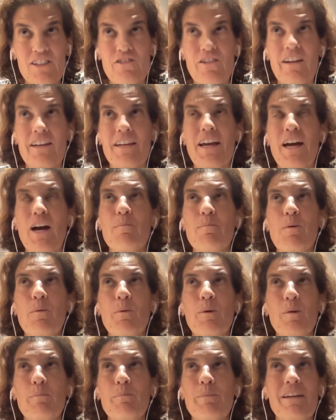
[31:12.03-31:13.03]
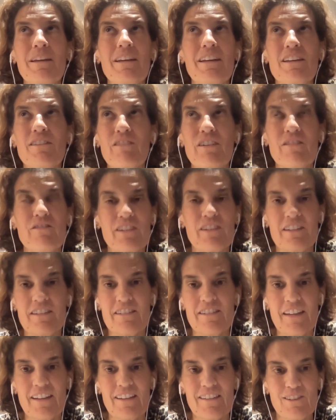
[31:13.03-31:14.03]
right now, but we'll be in 50
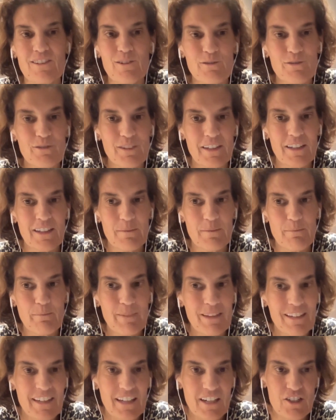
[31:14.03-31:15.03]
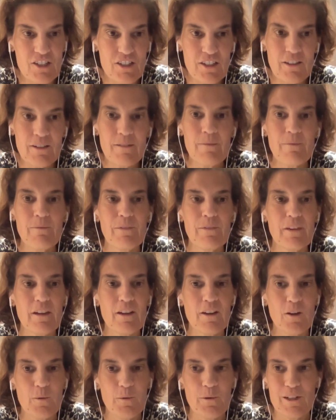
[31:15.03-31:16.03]
states hopefully mid next year.
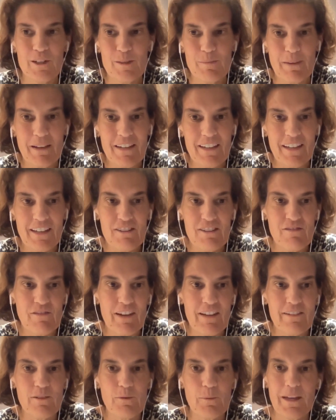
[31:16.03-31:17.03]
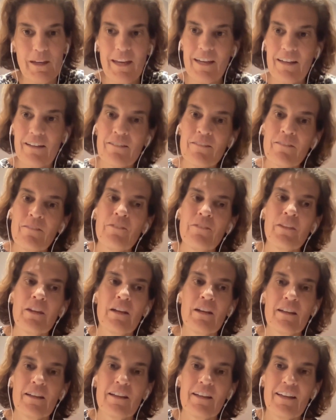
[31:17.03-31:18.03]
We're expanding as fast as we can,
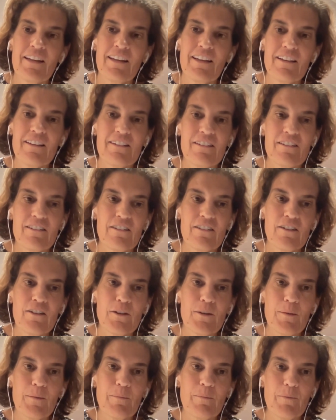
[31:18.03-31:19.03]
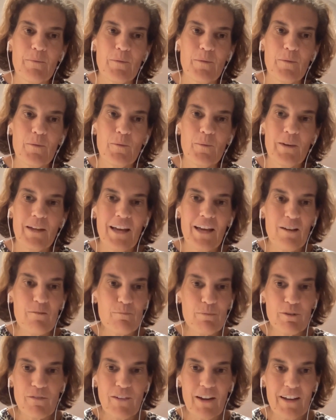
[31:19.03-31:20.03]
and we
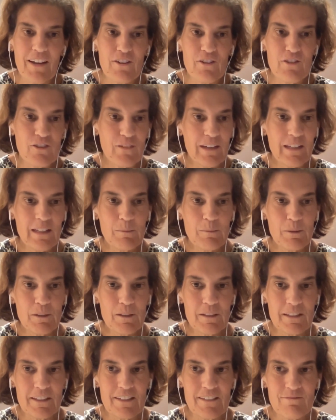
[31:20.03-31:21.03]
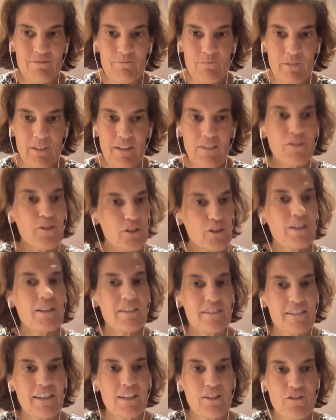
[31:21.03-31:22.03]
have providers available in
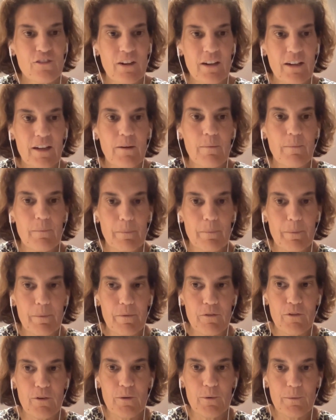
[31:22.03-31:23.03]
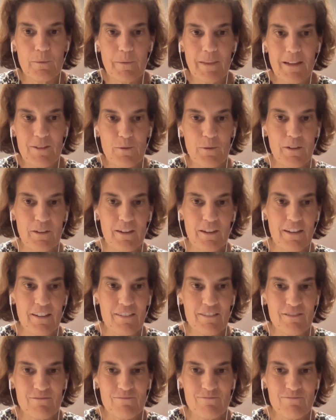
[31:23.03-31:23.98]
13 states right now. So that's where they can